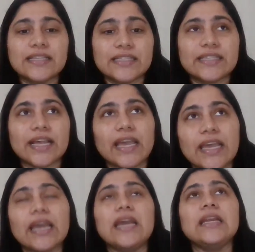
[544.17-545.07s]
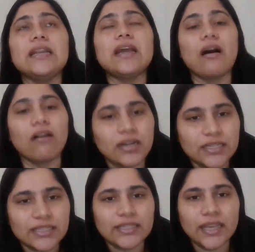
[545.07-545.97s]
second
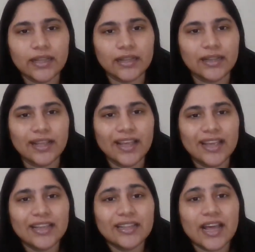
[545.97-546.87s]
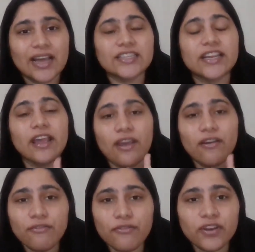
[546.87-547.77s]
hard skill that
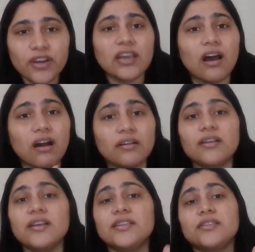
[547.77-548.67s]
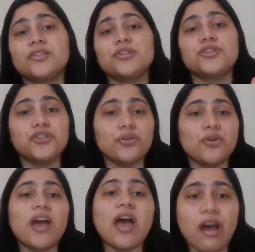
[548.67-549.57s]
every artist
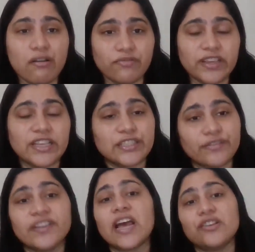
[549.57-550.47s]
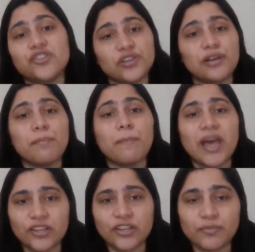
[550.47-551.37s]
should have is financial
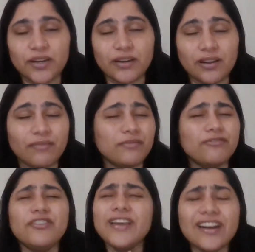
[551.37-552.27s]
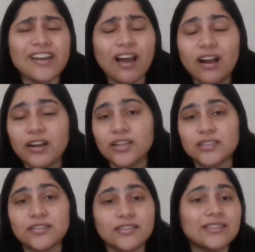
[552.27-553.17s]
management. Forget
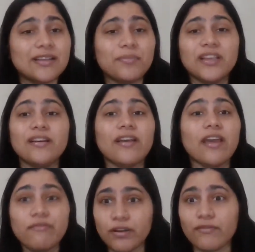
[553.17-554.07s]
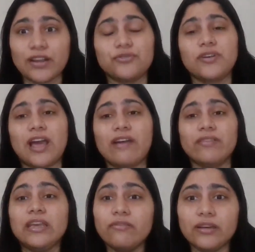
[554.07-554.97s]
artist, it is something that everyone should have,
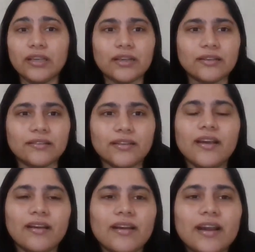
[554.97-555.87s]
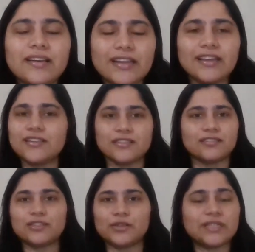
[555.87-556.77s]
even kids, right?
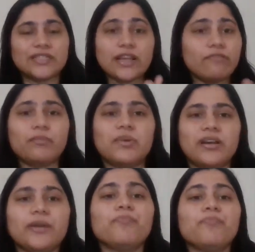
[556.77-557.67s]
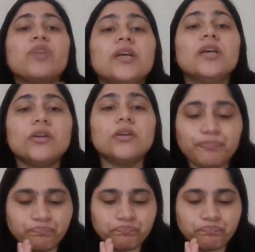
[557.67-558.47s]
Teenagers, tweens, everybody. So